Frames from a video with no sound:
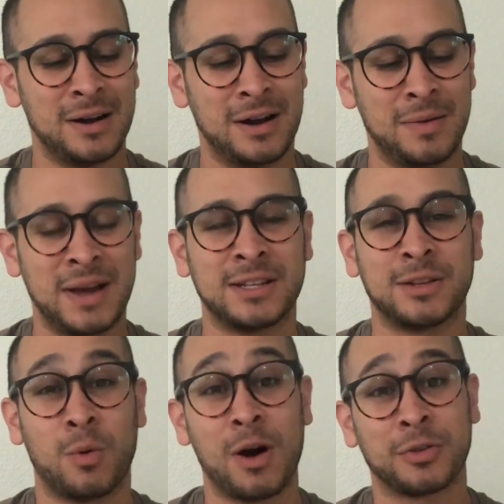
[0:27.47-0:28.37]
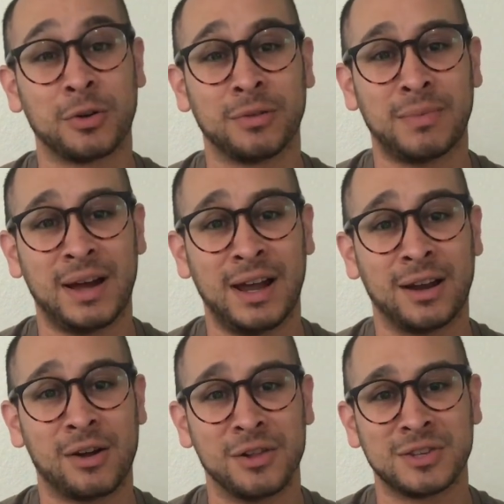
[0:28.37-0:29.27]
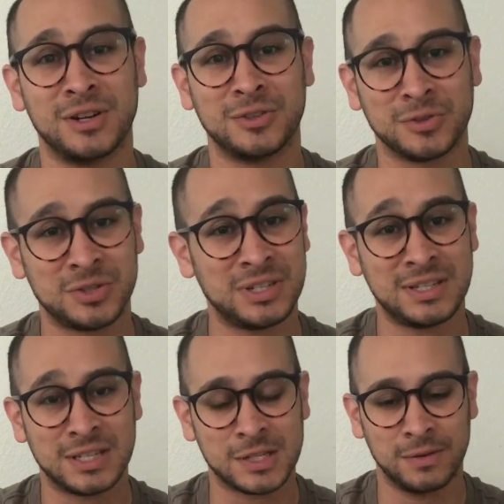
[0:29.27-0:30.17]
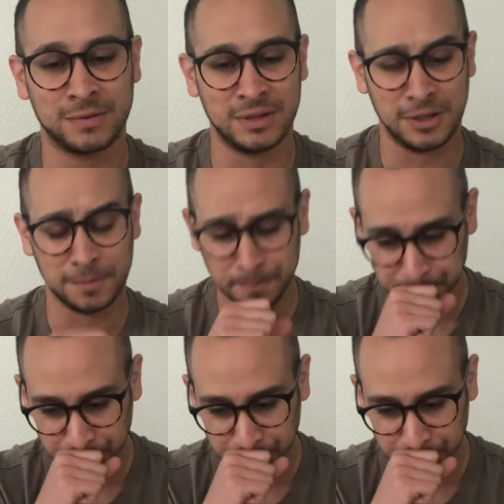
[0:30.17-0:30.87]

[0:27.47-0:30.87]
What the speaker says: I did a walkthrough of my Continental GT 650.